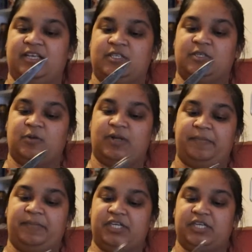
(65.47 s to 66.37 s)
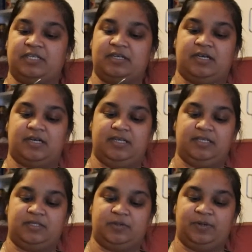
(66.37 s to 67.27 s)
So let me just cut
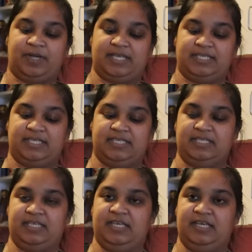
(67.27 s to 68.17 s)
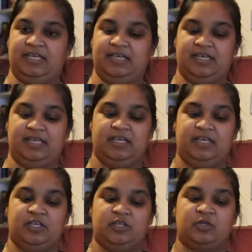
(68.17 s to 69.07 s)
it so you guys can see.
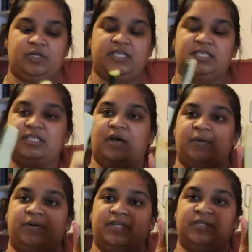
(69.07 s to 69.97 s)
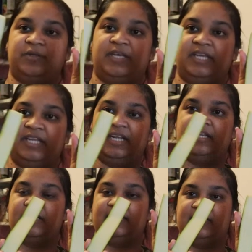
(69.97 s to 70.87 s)
So this is how the zucchini
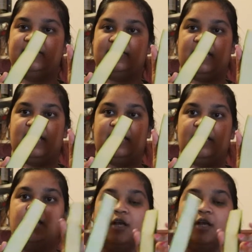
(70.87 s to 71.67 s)
looks inside.